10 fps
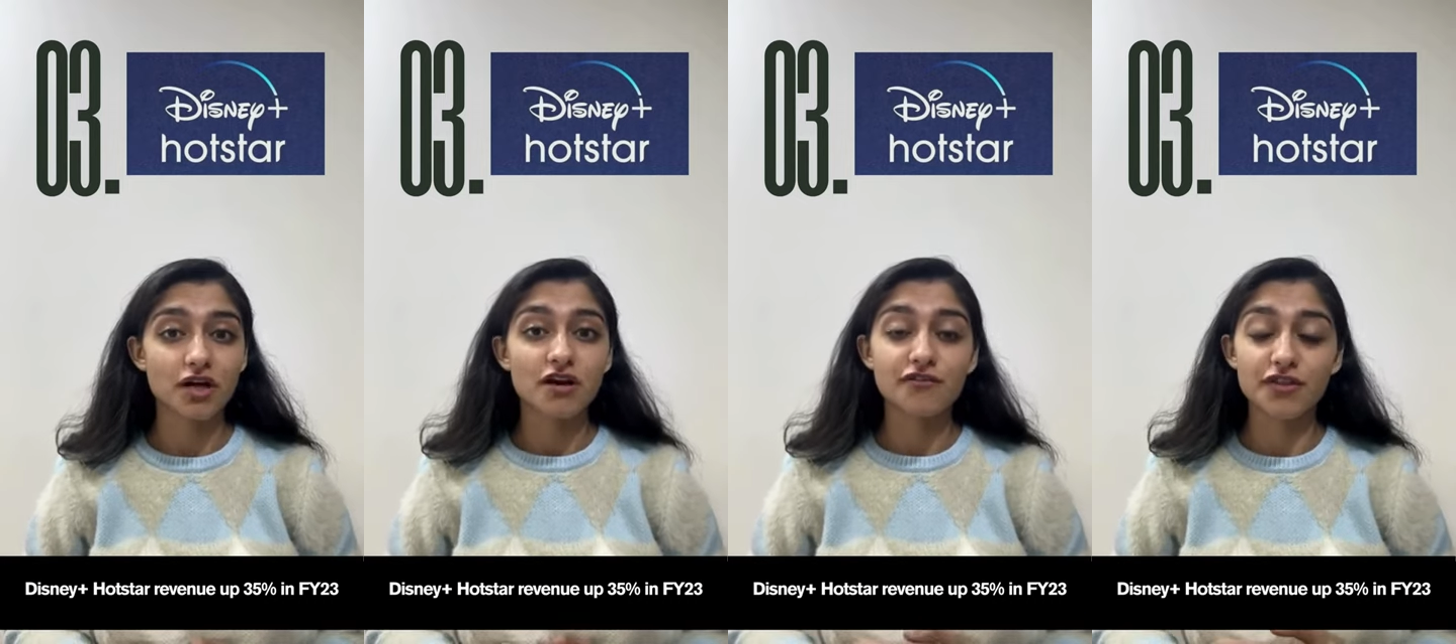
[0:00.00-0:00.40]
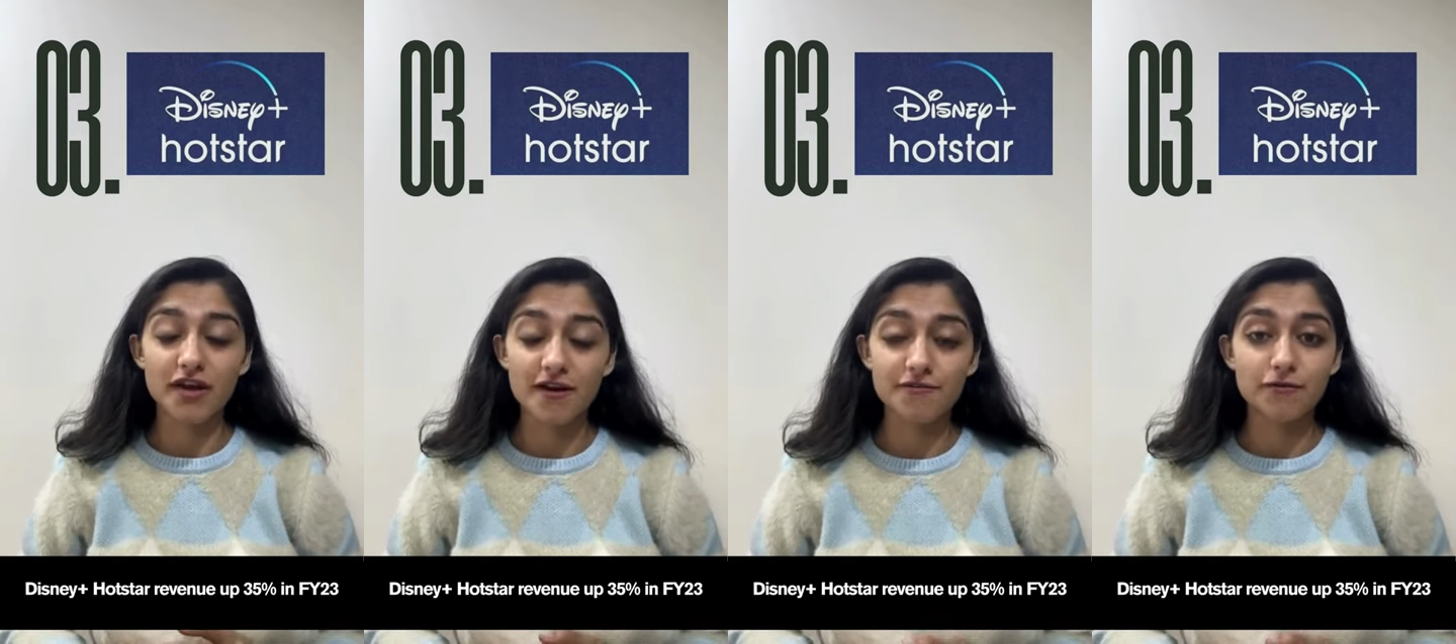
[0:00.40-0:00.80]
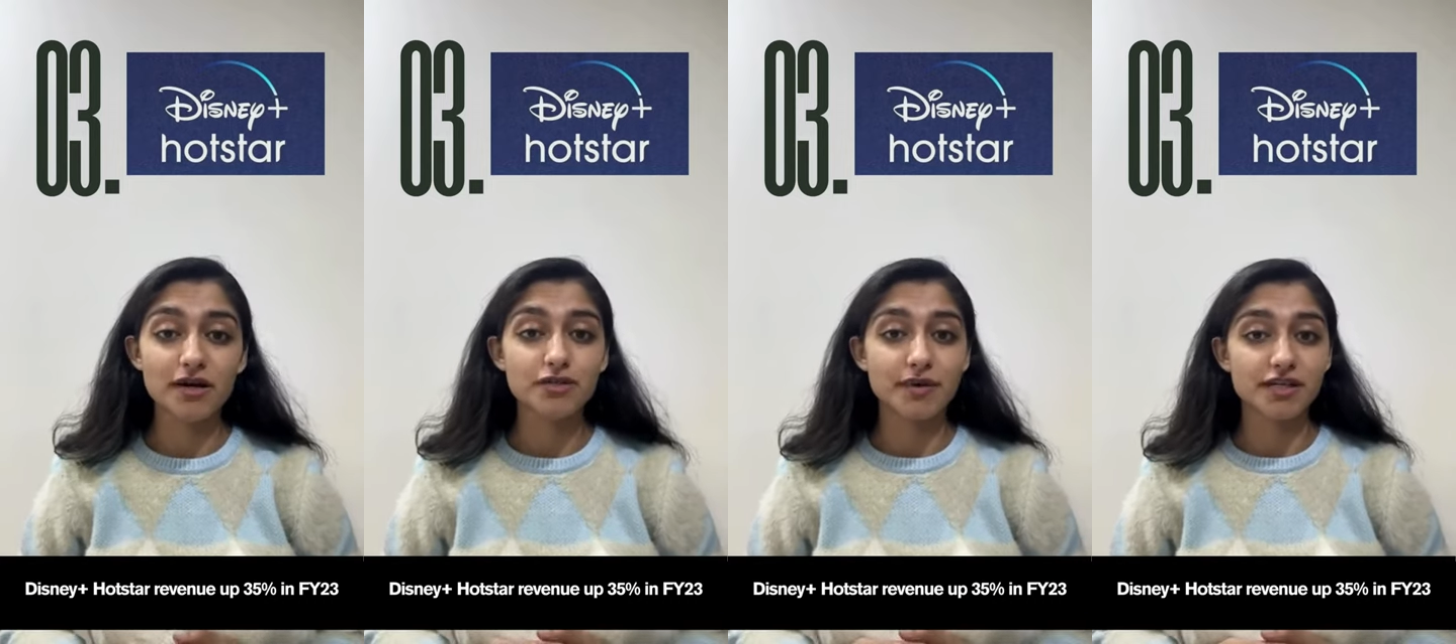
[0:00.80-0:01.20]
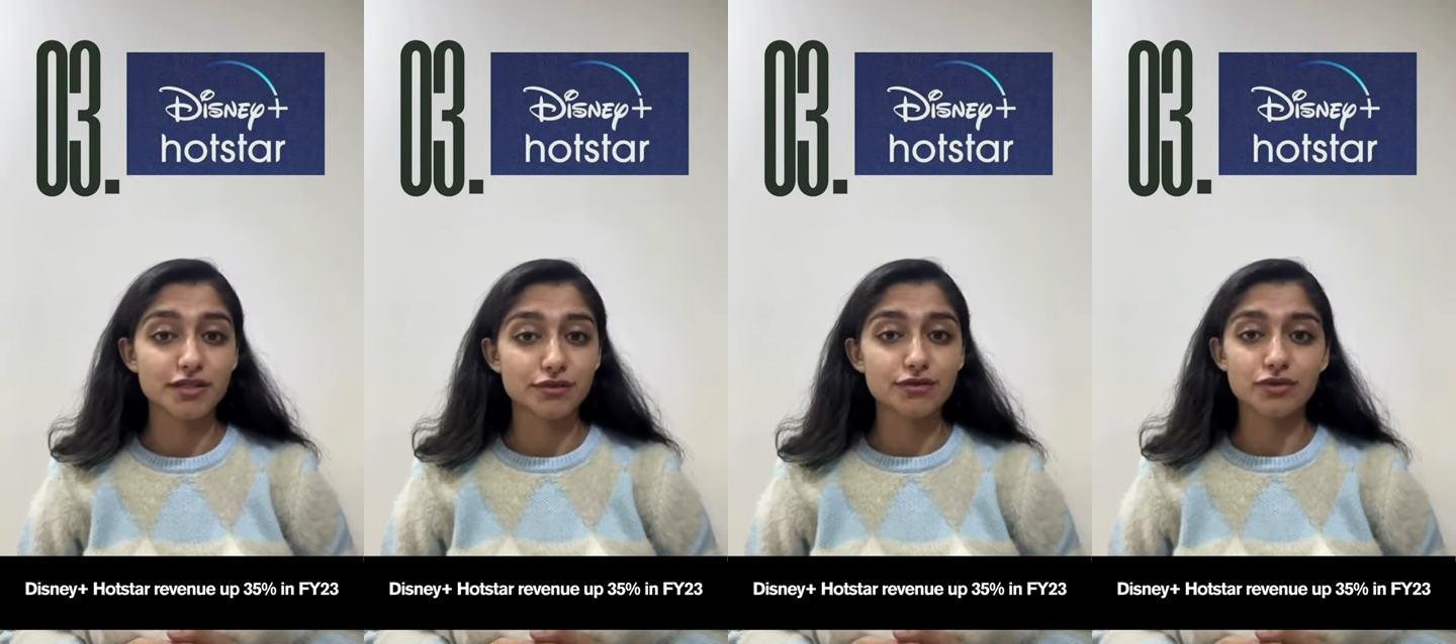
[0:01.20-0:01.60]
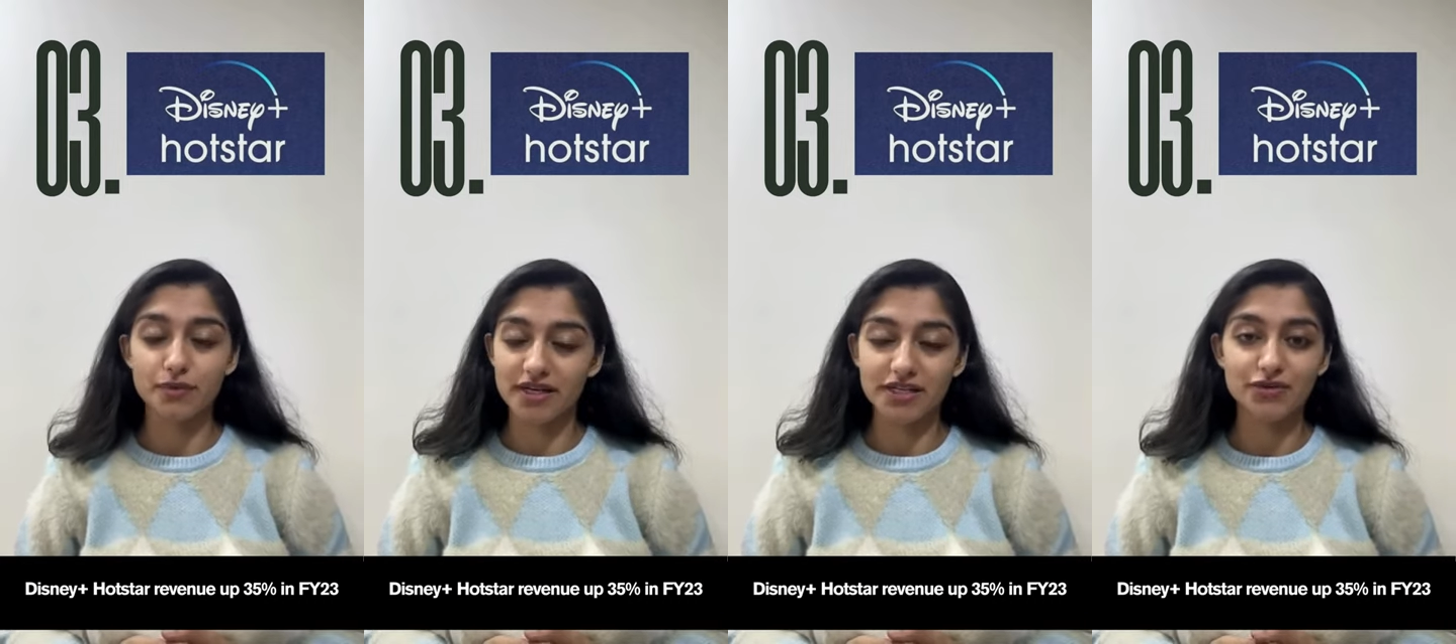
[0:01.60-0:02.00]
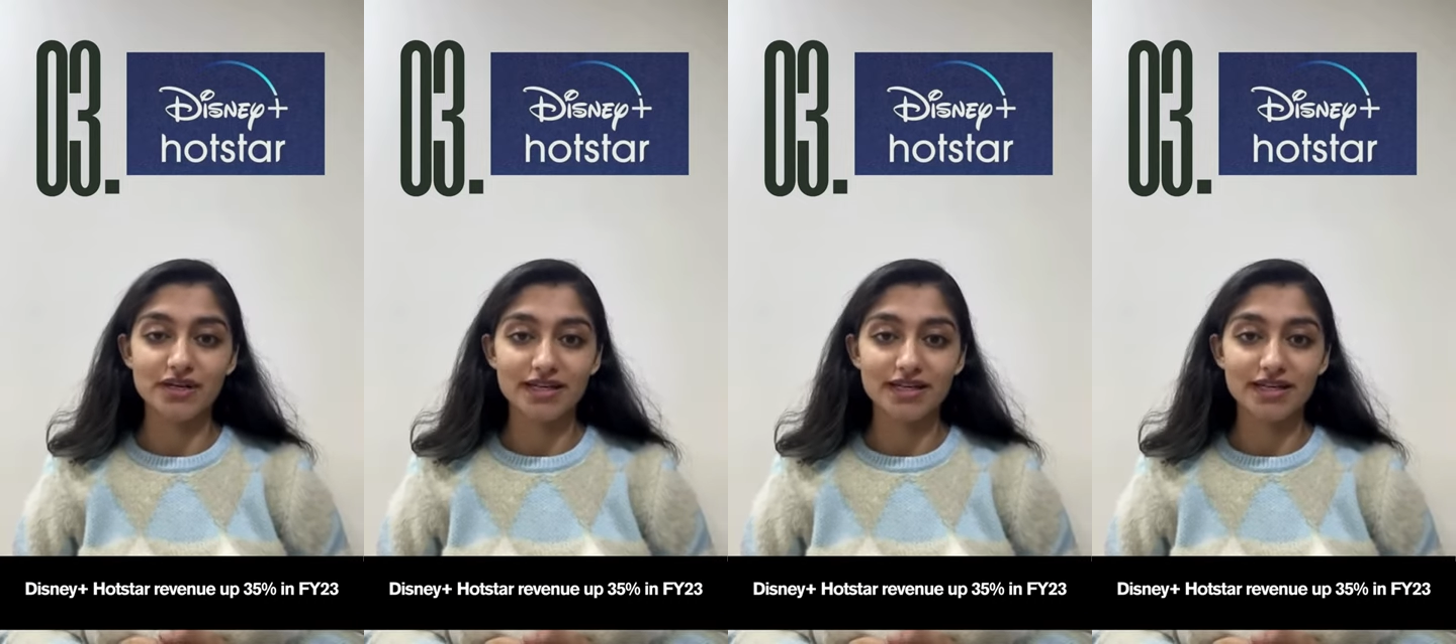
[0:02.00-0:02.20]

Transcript: for the FY22 23.